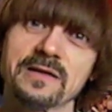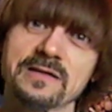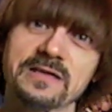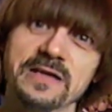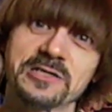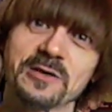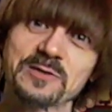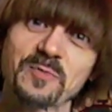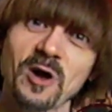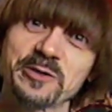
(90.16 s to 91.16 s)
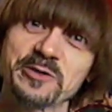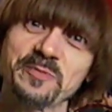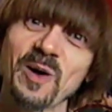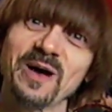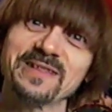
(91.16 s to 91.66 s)
Today's show is brought to you
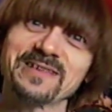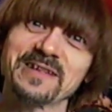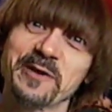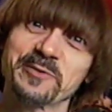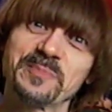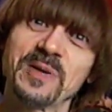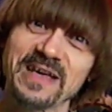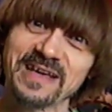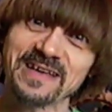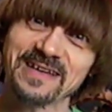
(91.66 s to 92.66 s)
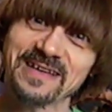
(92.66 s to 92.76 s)
by the letter P.